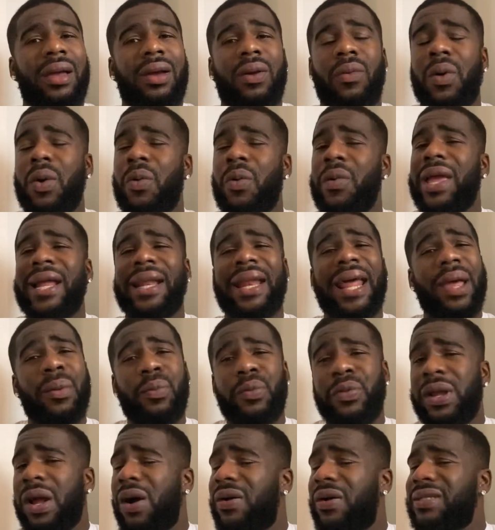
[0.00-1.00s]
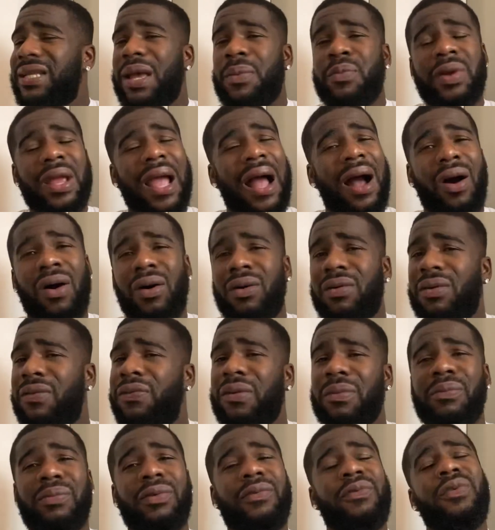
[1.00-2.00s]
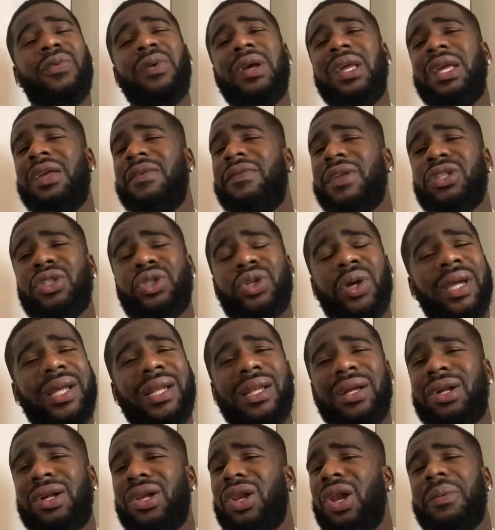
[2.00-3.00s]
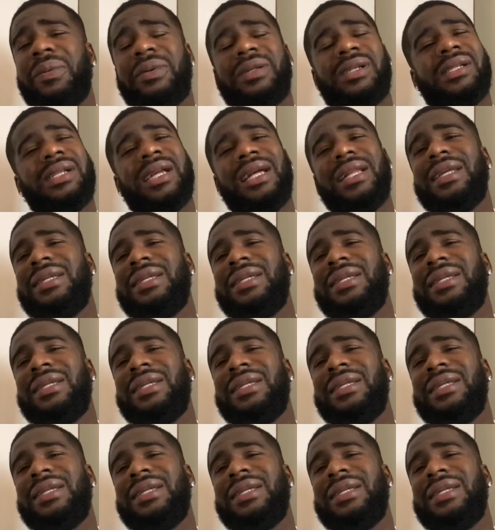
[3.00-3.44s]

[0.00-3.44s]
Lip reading: When we had Emery, I was Emery out from before he even joined the club, because I was like,